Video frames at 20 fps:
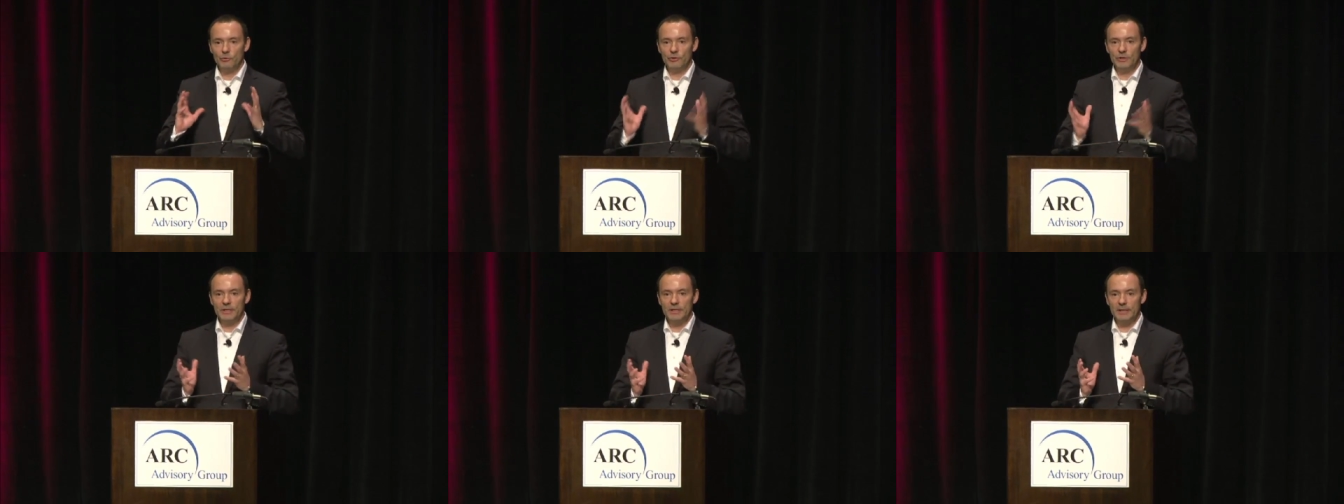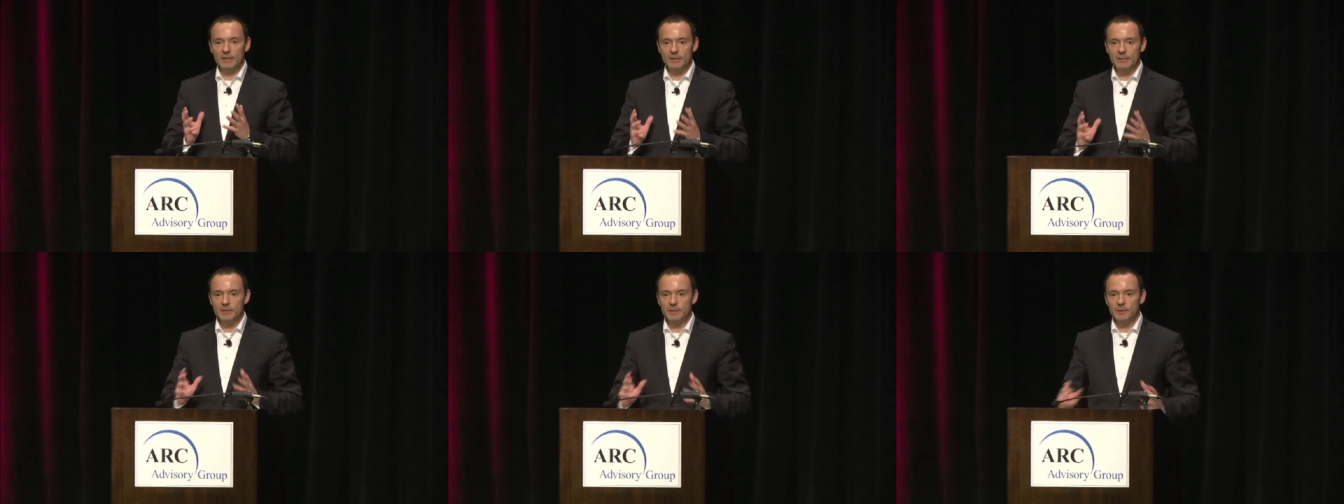
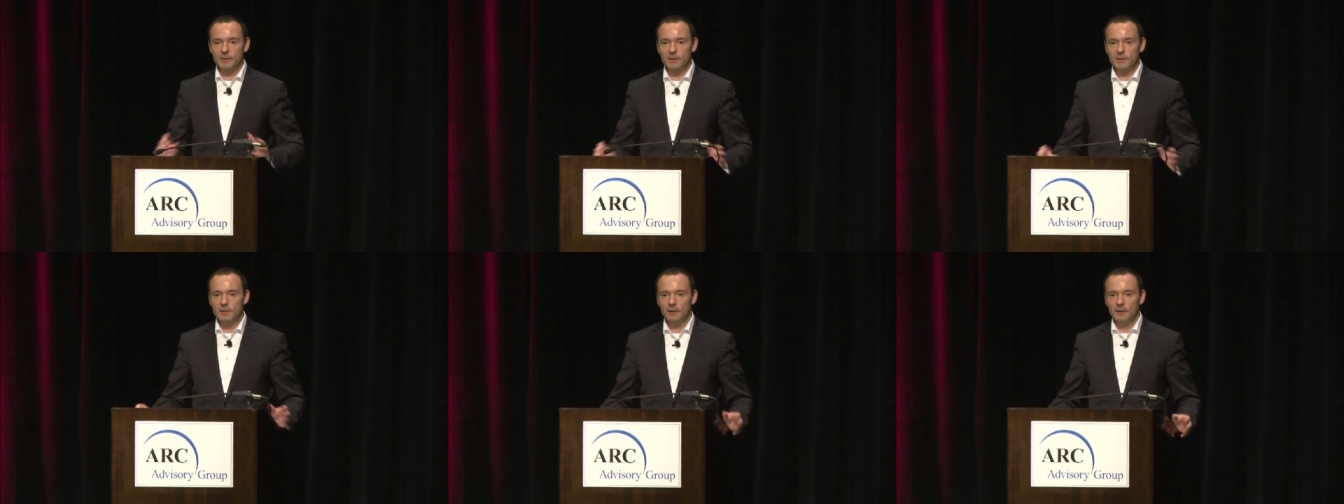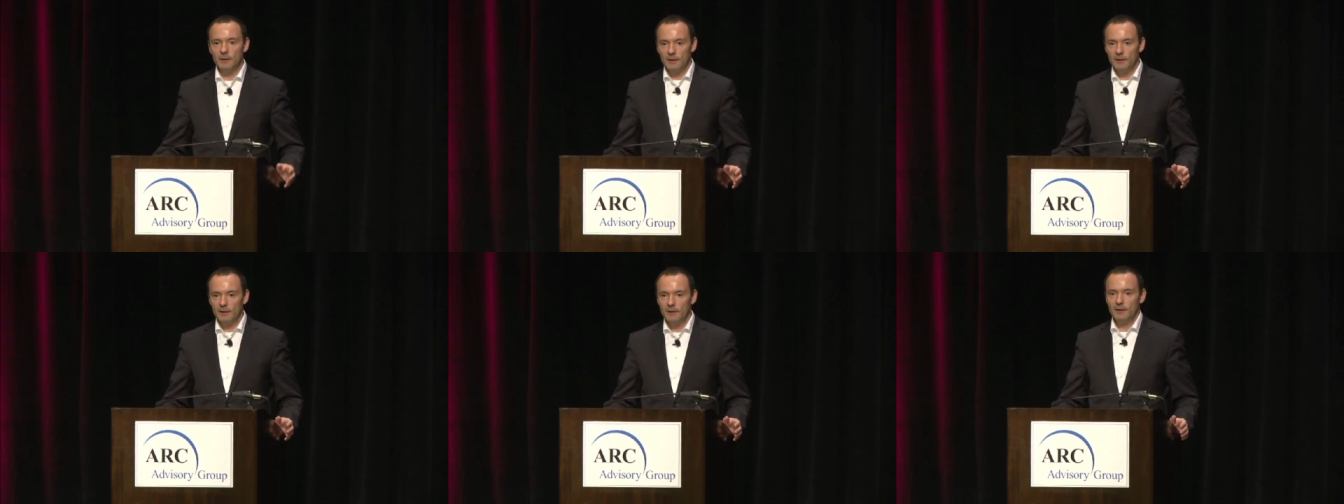pre-tested
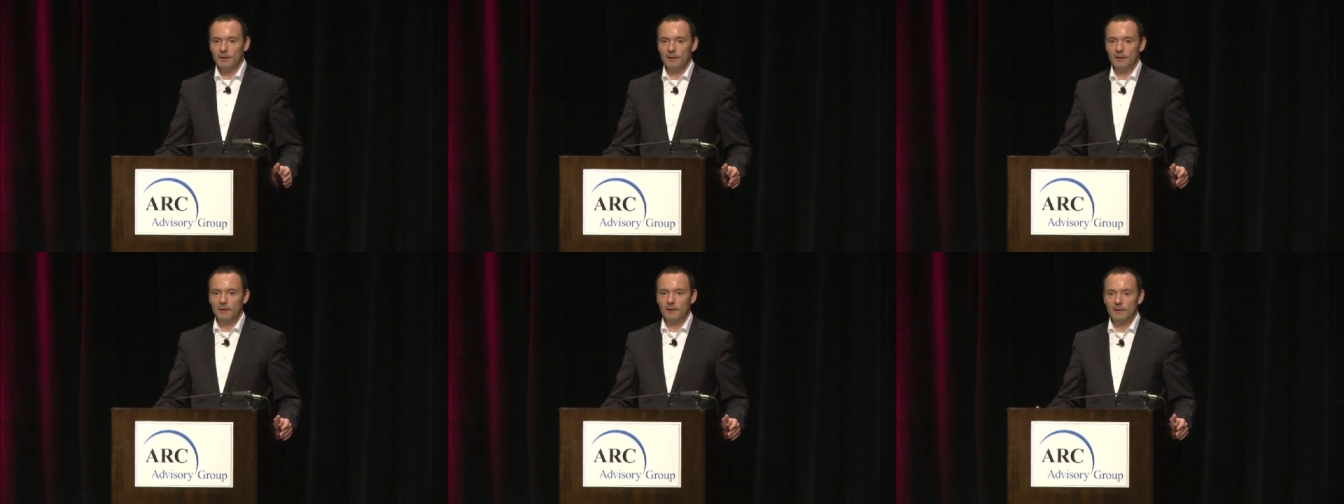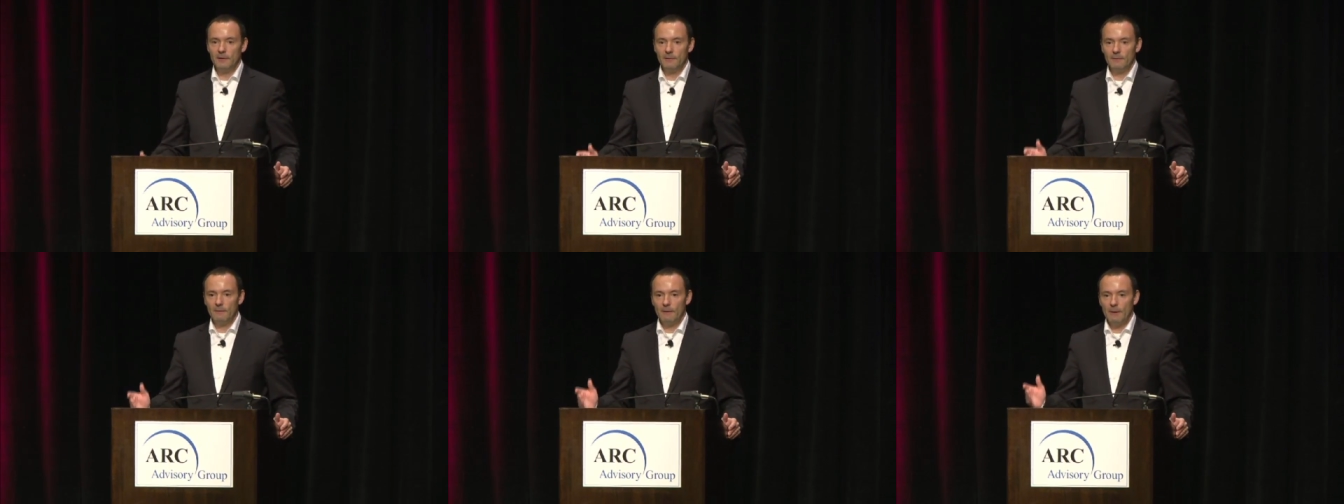
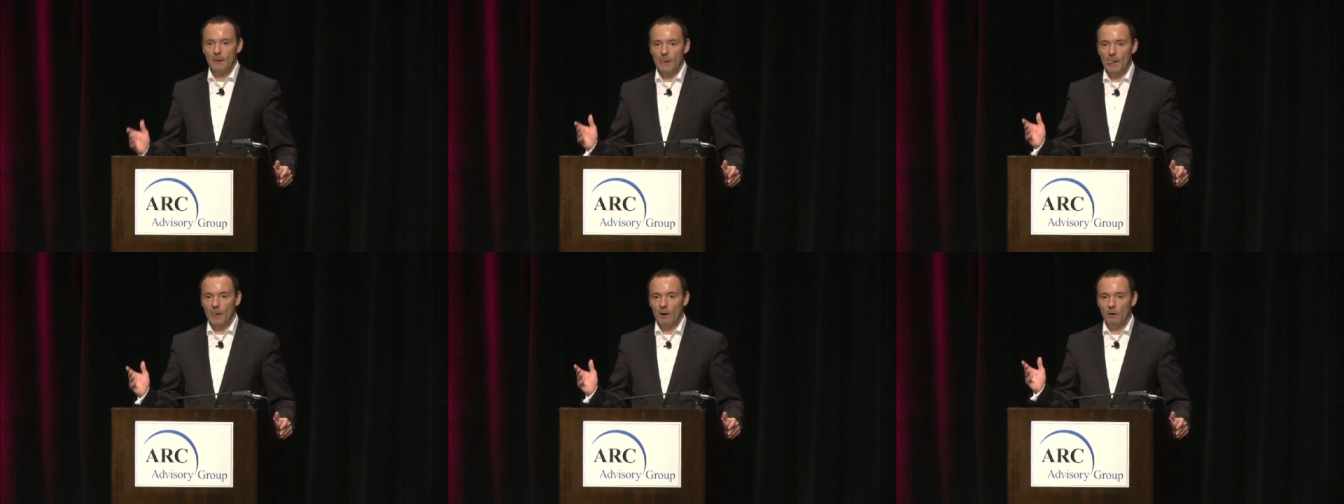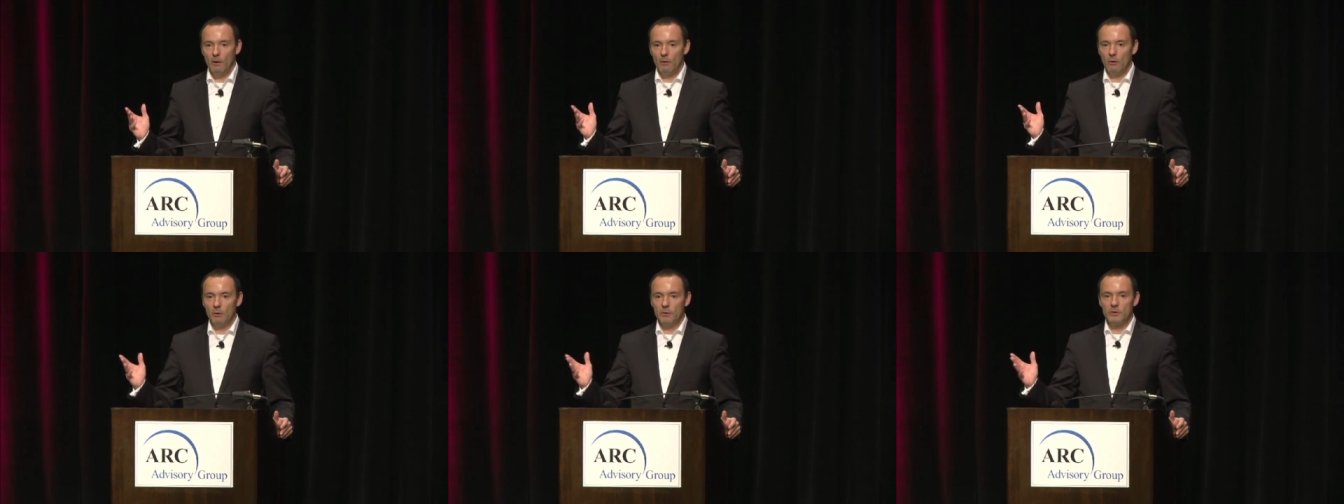
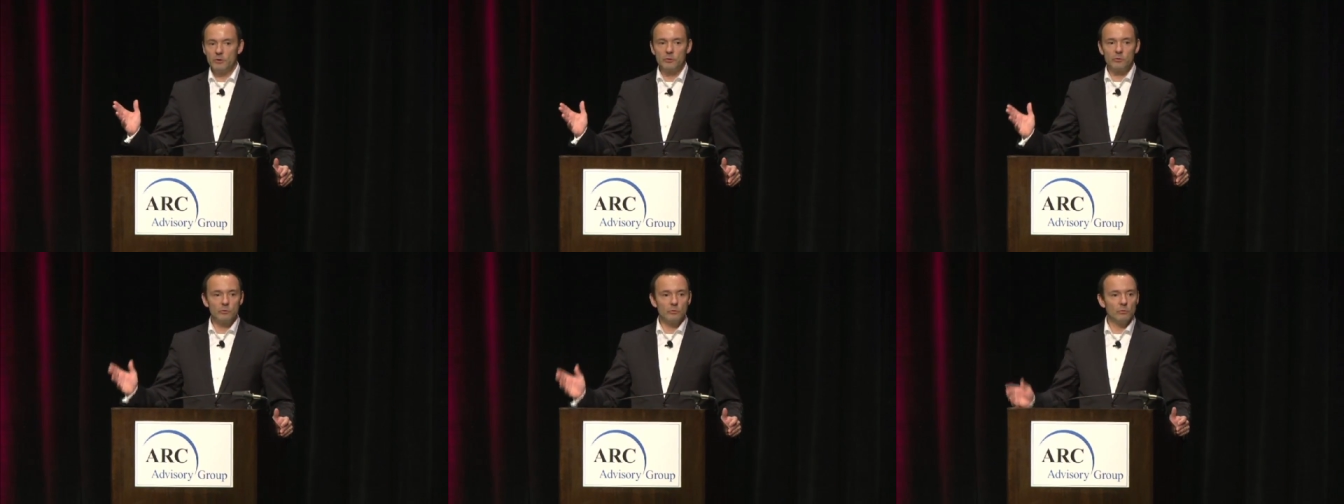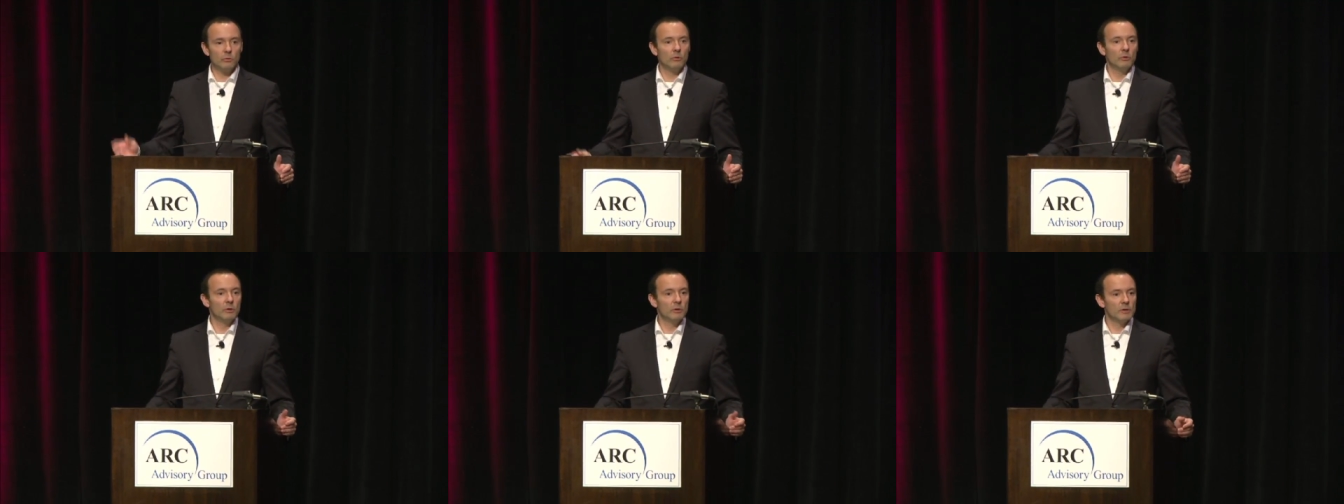
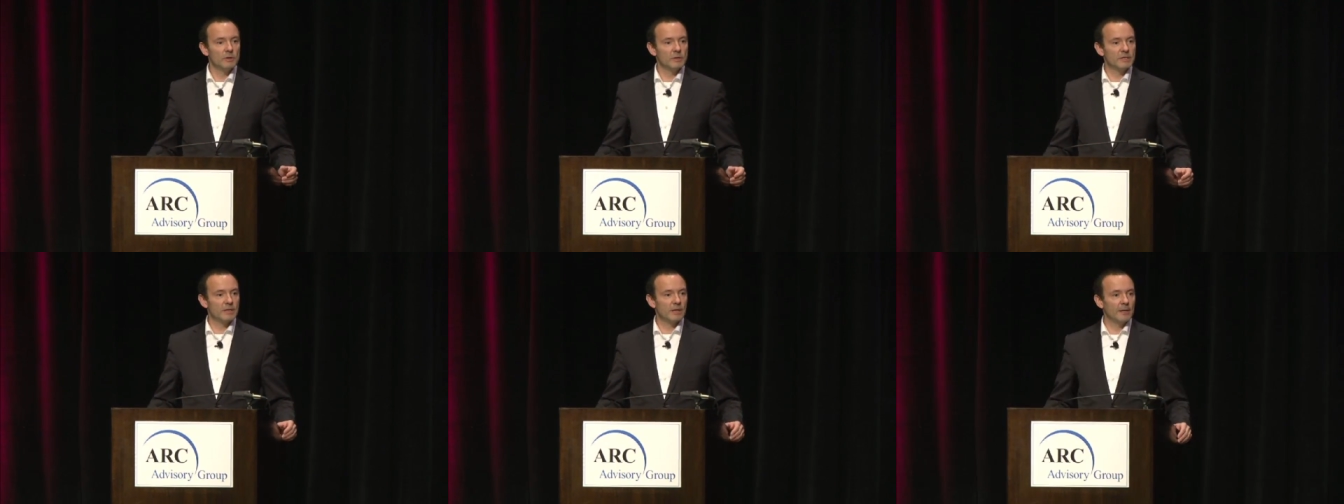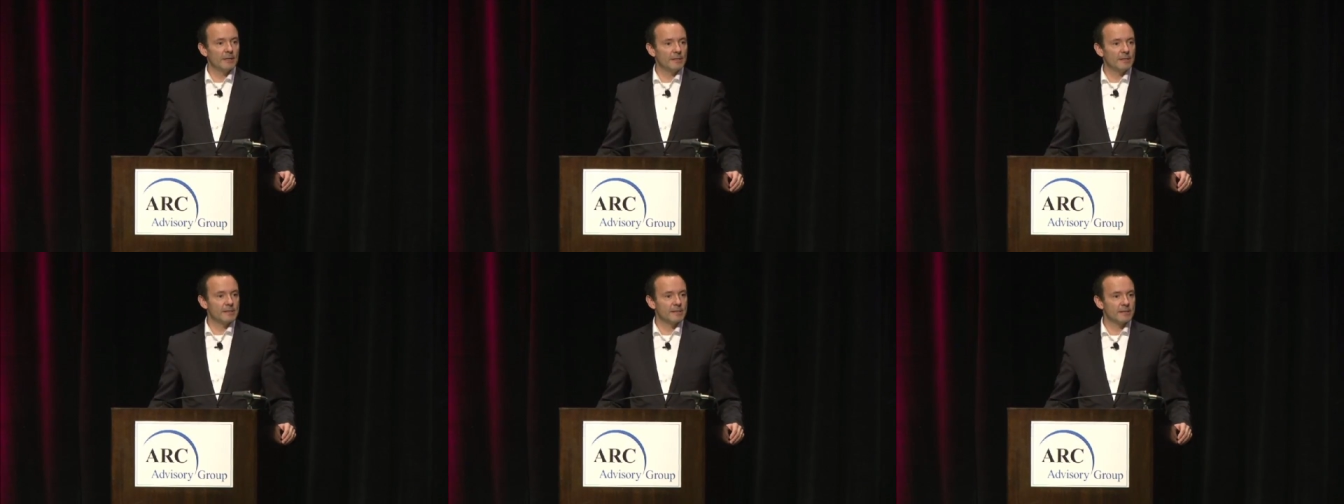onto
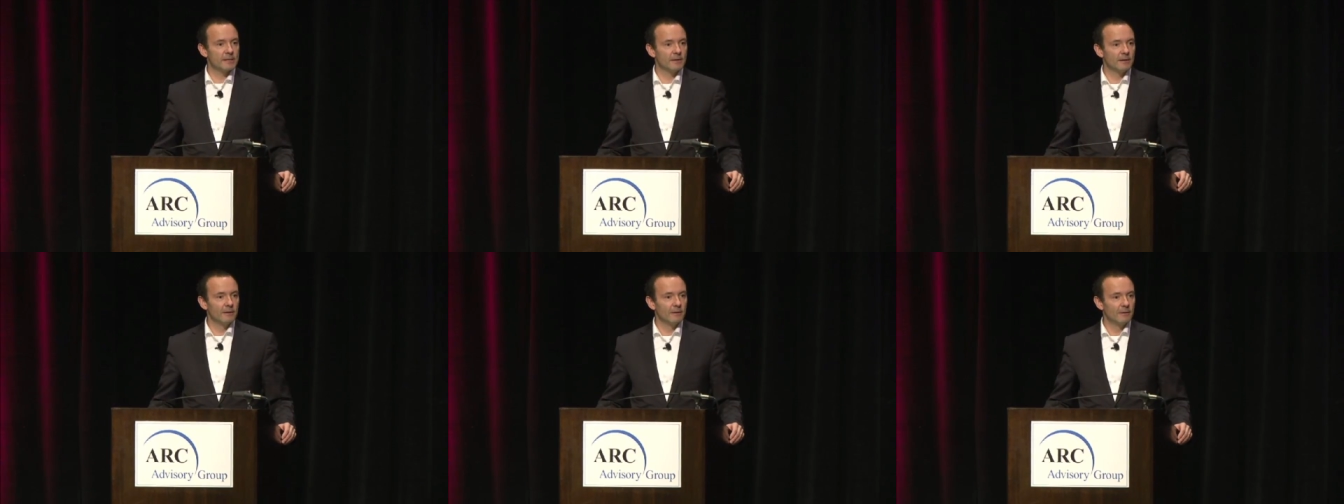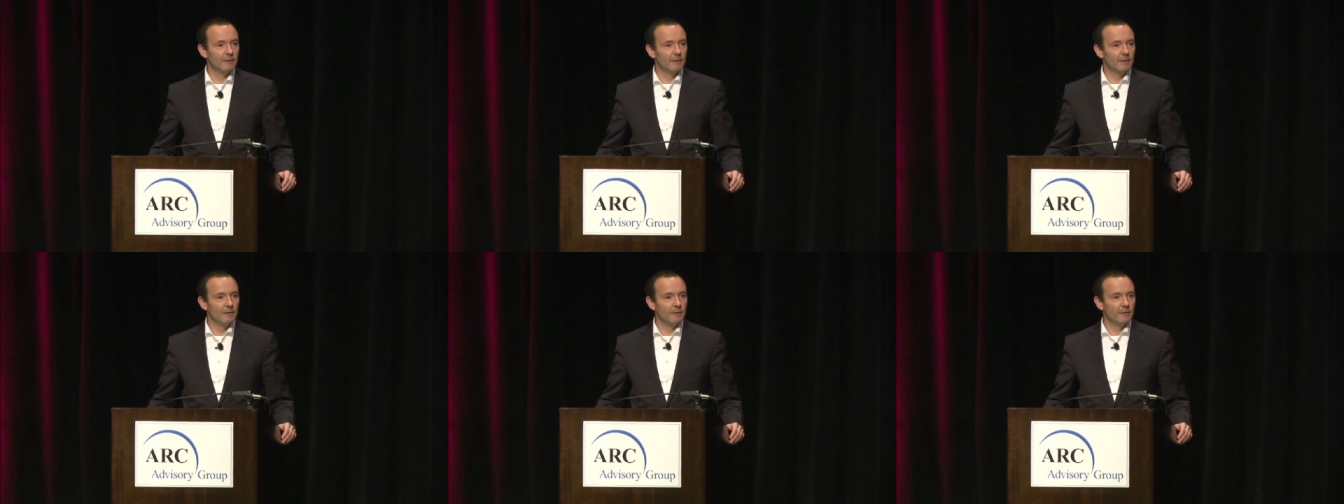sites,